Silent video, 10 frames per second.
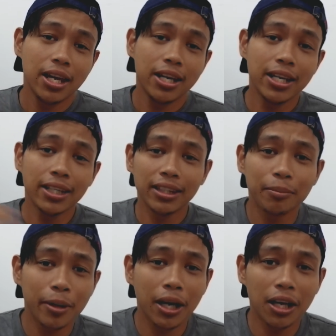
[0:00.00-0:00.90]
hit
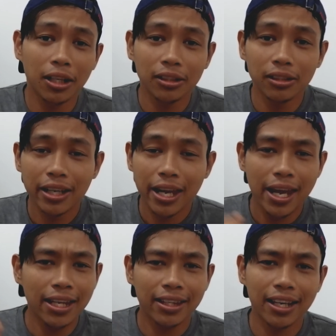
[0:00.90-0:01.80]
the bell,
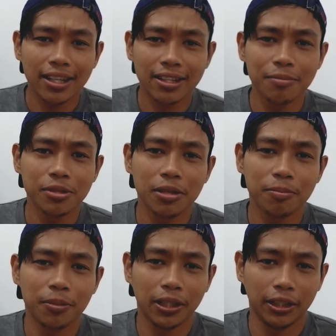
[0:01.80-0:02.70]
hit that thumbs
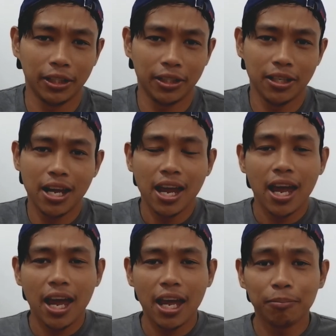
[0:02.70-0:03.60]
up button,
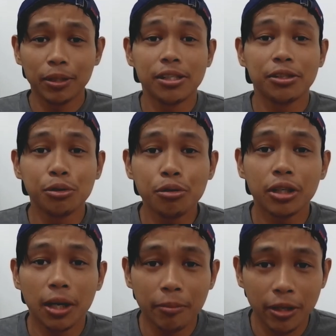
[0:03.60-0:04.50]
and please
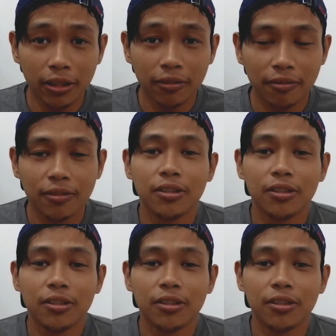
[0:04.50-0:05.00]
do comment